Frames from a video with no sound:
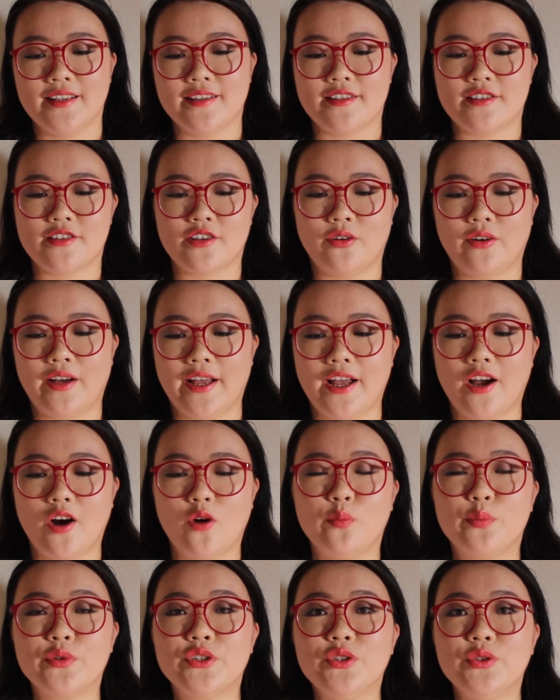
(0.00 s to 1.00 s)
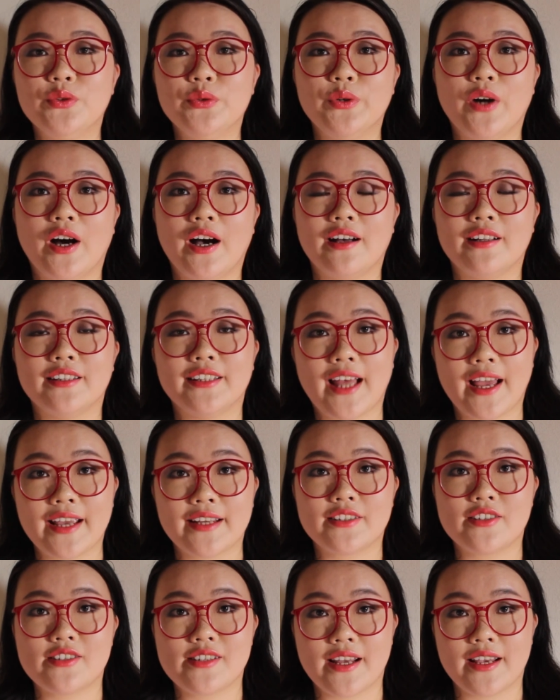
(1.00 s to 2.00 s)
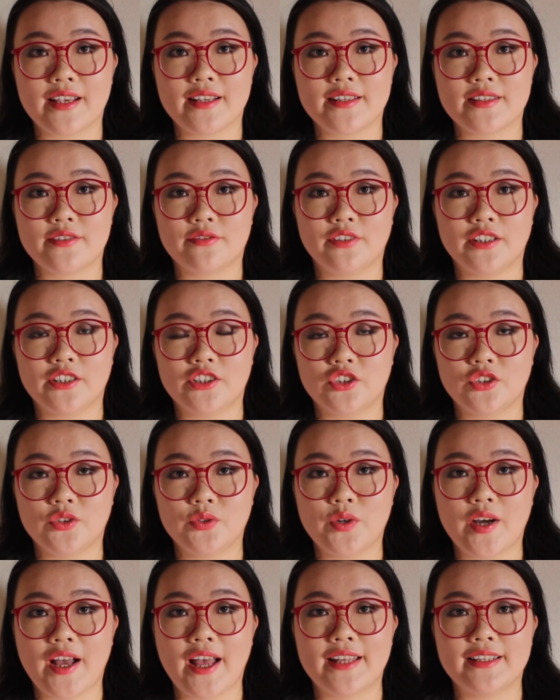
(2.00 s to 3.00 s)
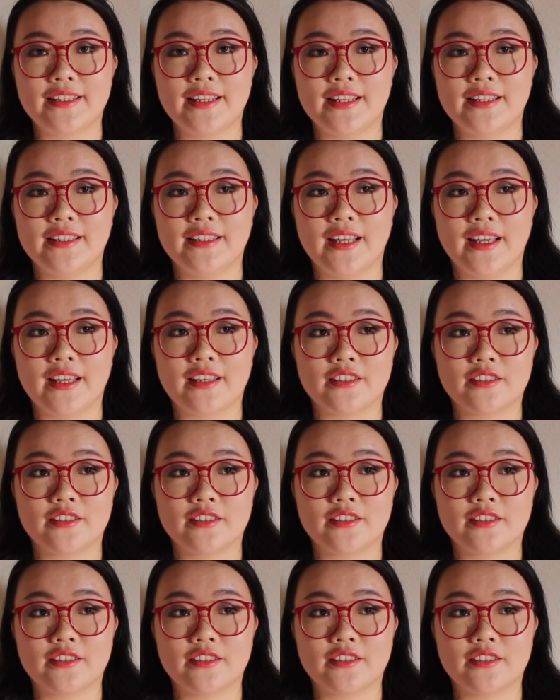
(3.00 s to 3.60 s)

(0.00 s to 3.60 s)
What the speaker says: So I hope you liked today's video, and then